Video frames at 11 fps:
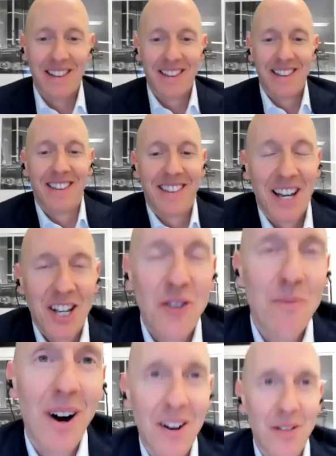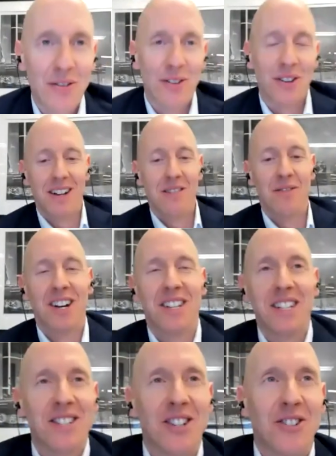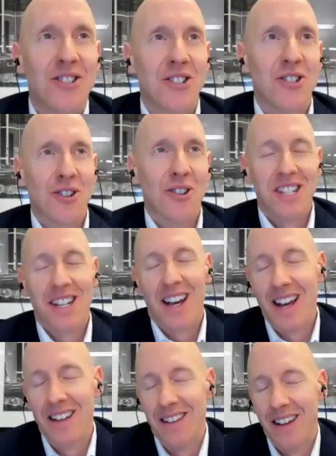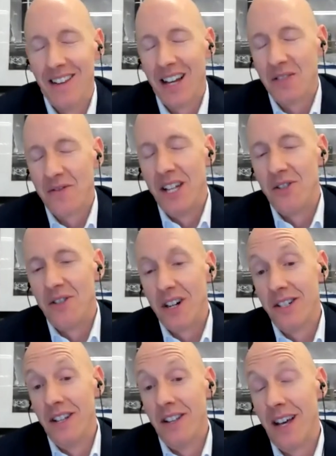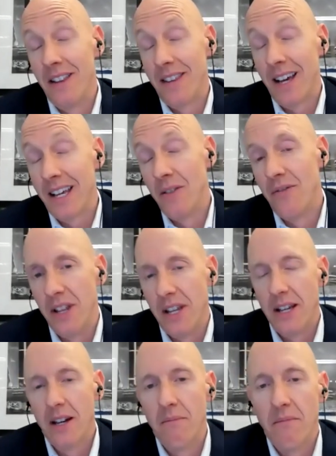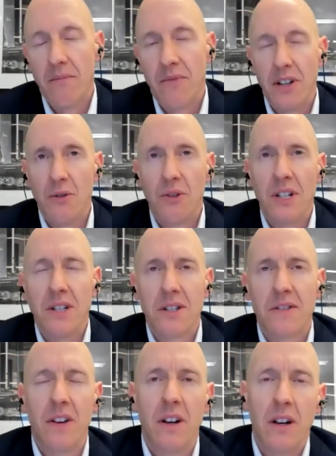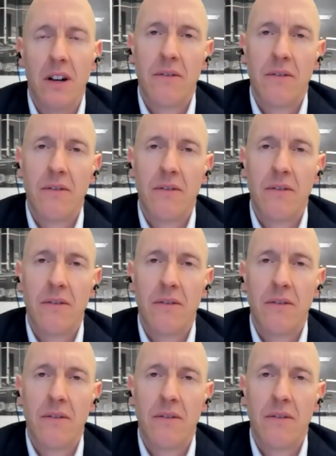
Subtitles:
Thank you, Mark, for inviting us to join today, and thanks for the introduction, and thank you for the audience for